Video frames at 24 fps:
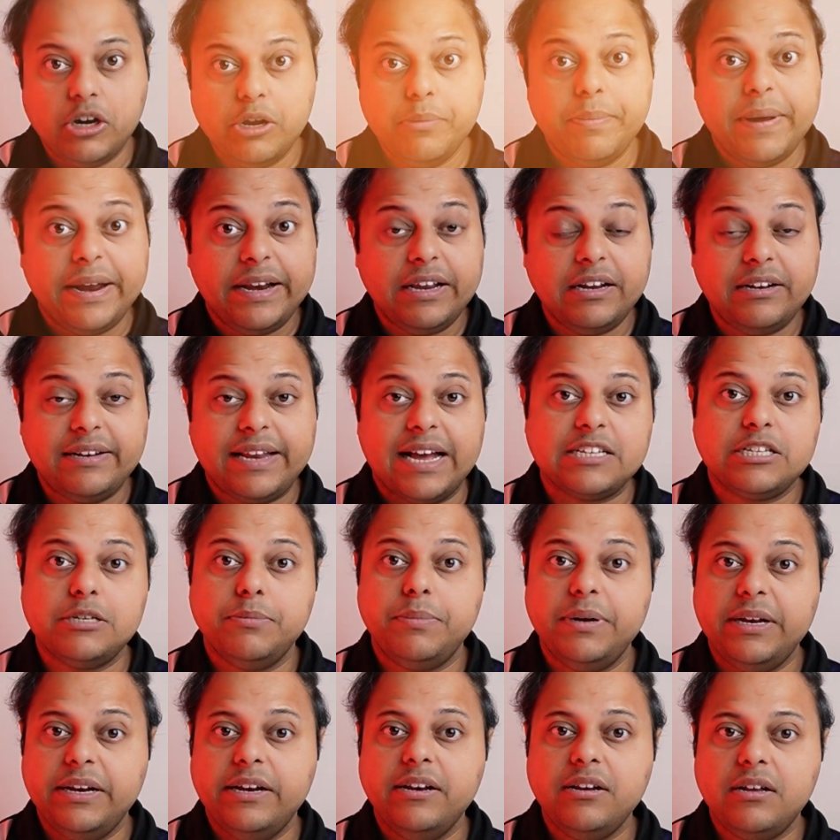remaining
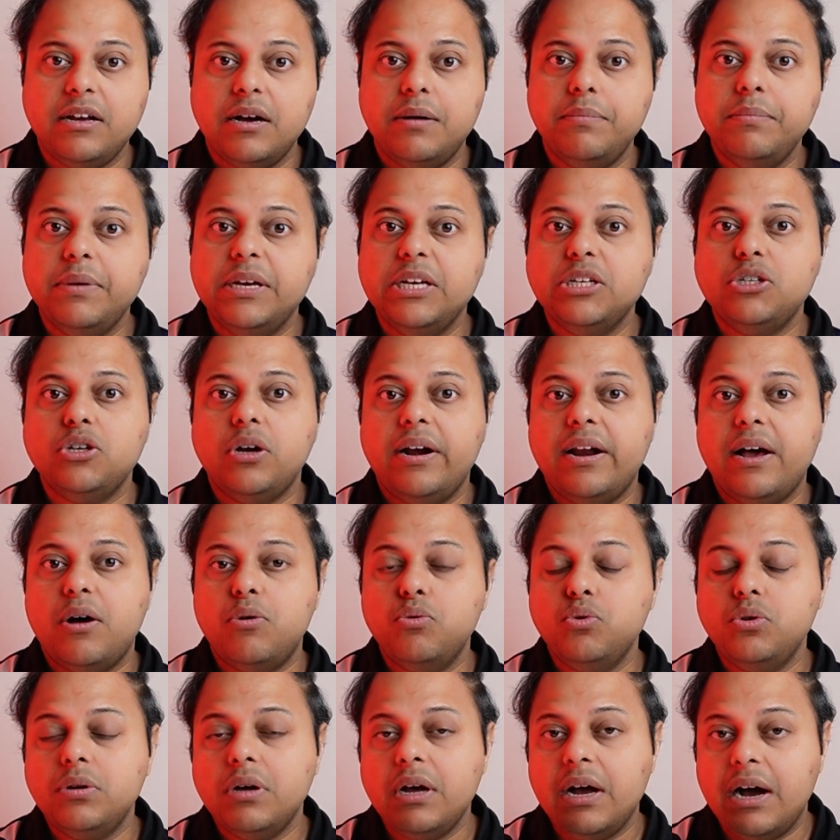taxable income is
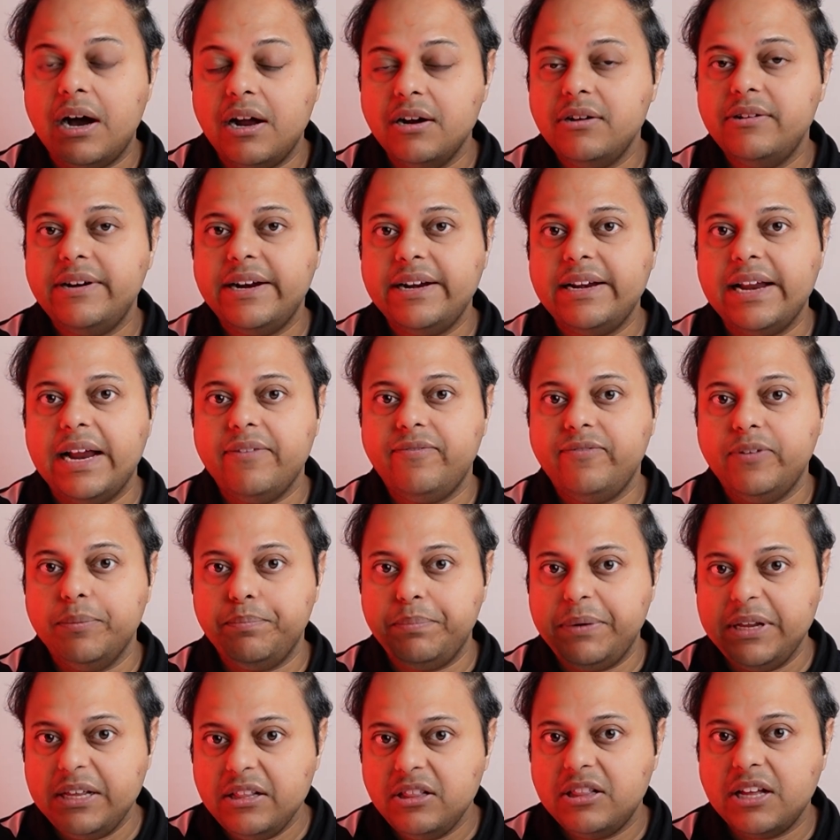around
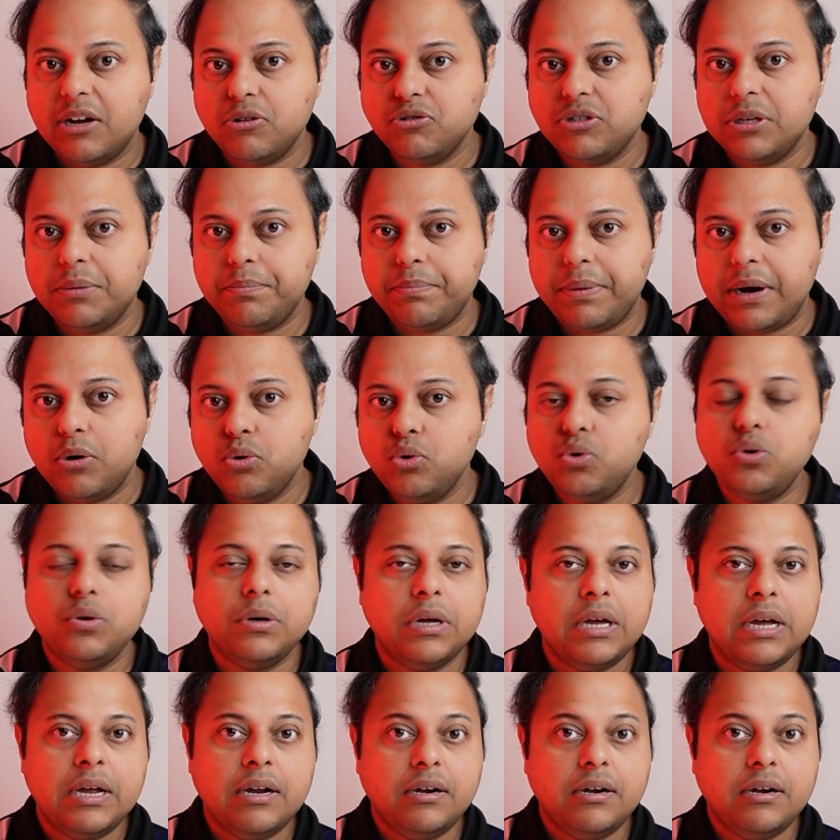£115,000.